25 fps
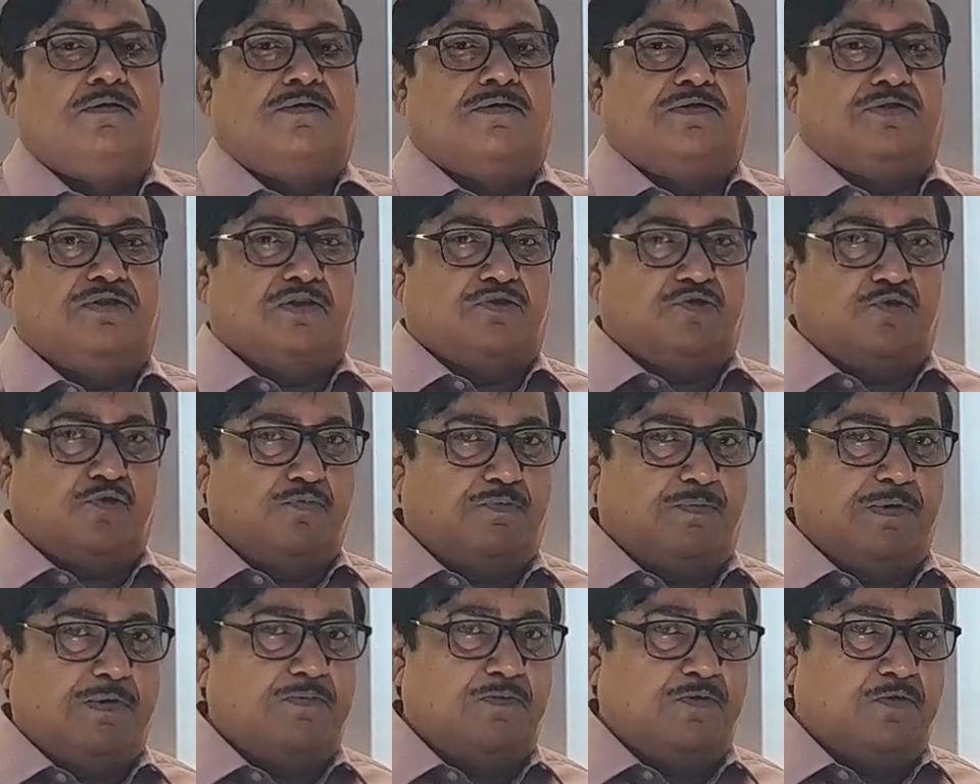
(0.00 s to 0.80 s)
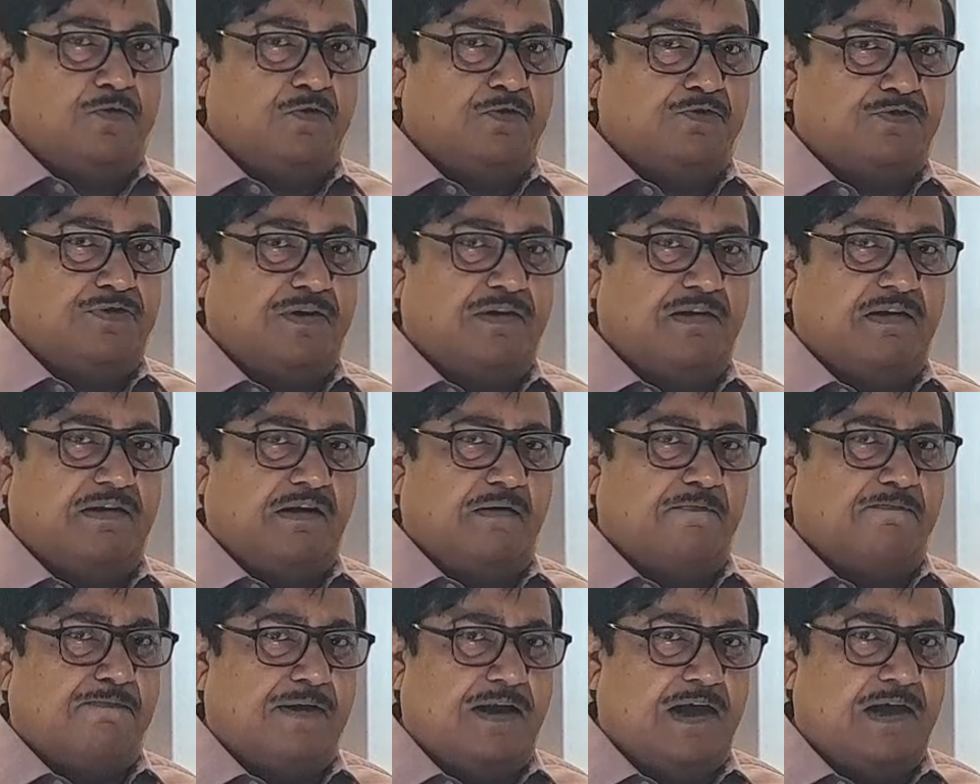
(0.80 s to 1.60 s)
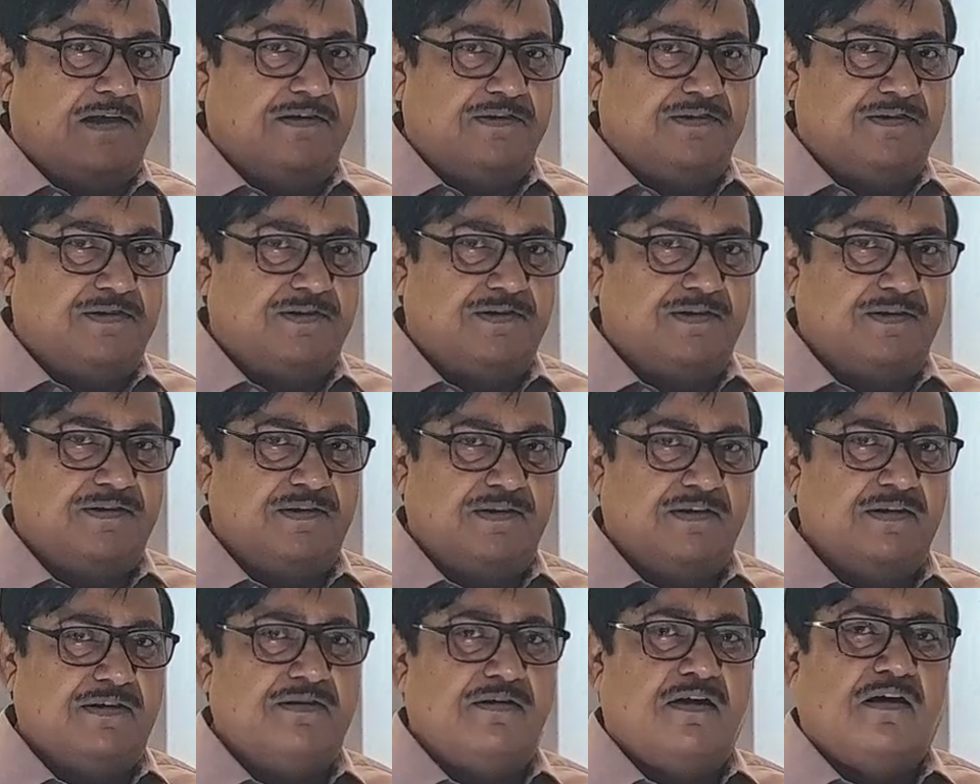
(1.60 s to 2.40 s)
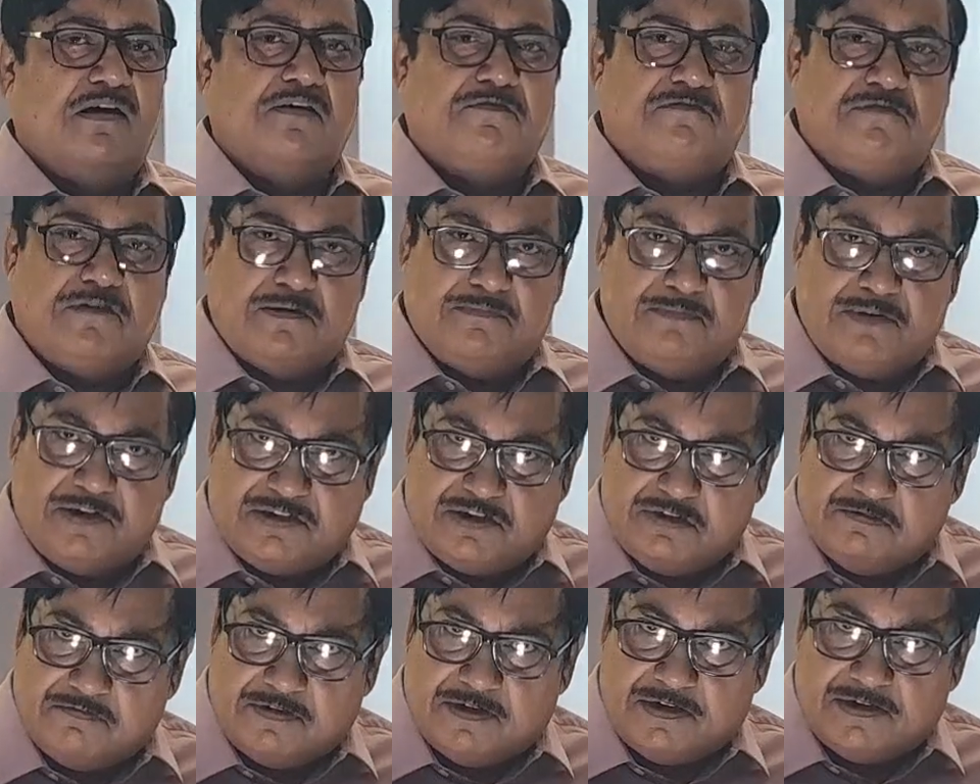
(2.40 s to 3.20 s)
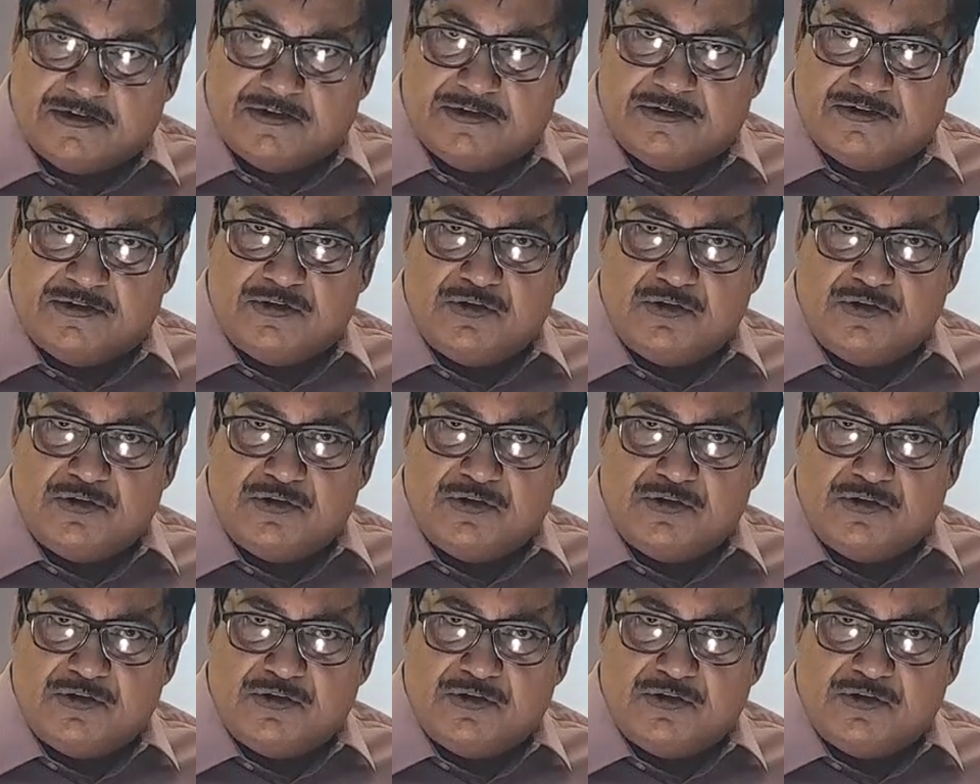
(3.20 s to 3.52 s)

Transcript: The Supreme Court replied in affirmatively.